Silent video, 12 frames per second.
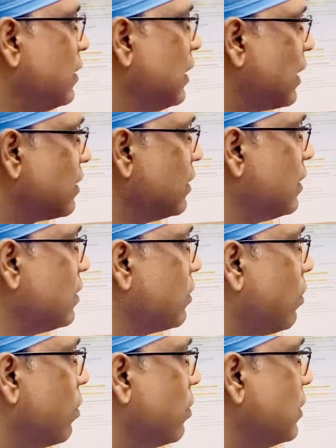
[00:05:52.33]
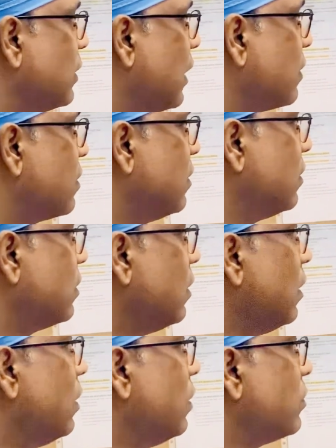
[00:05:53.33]
accident or disaster,
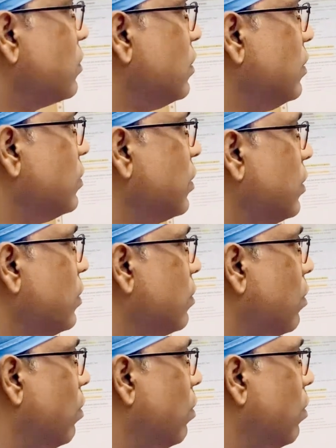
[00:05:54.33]
surgery